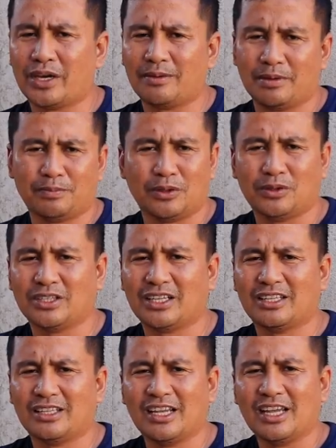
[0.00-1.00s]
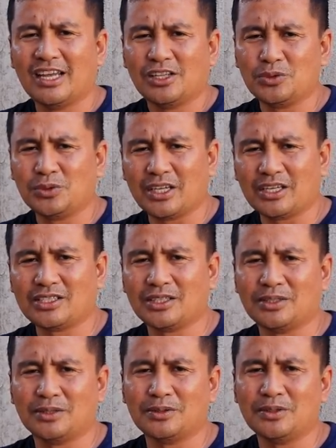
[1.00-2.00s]
we have uploaded 2 days
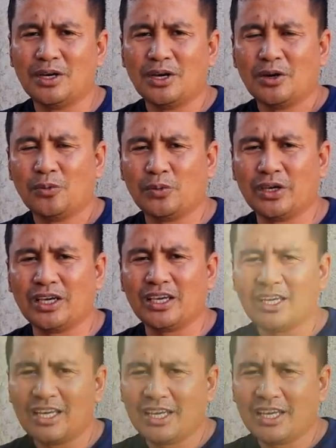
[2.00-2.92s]
ago, we